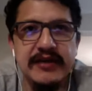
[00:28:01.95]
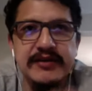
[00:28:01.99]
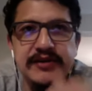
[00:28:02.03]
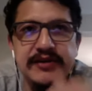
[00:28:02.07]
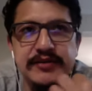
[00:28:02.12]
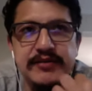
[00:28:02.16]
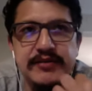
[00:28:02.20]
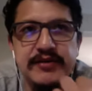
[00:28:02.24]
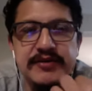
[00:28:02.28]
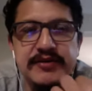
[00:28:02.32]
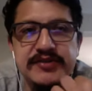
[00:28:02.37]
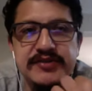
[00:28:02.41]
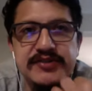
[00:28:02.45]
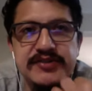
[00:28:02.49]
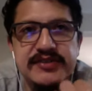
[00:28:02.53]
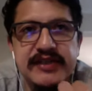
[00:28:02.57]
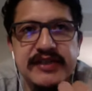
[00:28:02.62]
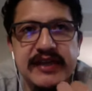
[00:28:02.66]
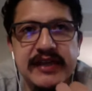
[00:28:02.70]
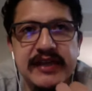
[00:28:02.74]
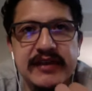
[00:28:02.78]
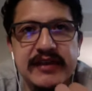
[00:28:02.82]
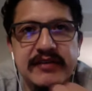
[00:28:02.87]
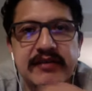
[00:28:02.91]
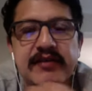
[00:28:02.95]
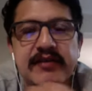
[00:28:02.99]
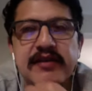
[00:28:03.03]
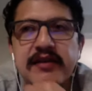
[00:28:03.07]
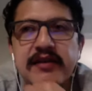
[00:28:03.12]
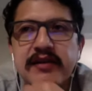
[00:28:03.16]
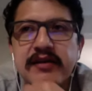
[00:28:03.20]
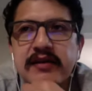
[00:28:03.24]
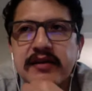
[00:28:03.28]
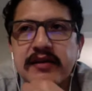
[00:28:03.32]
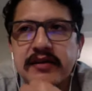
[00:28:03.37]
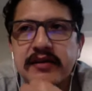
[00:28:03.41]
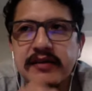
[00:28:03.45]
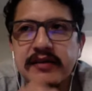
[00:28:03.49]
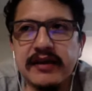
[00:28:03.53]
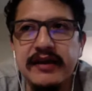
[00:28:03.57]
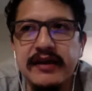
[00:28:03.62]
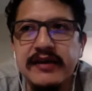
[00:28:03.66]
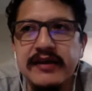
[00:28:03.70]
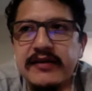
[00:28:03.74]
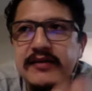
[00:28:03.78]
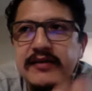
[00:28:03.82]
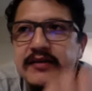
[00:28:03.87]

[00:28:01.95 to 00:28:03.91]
you understand, like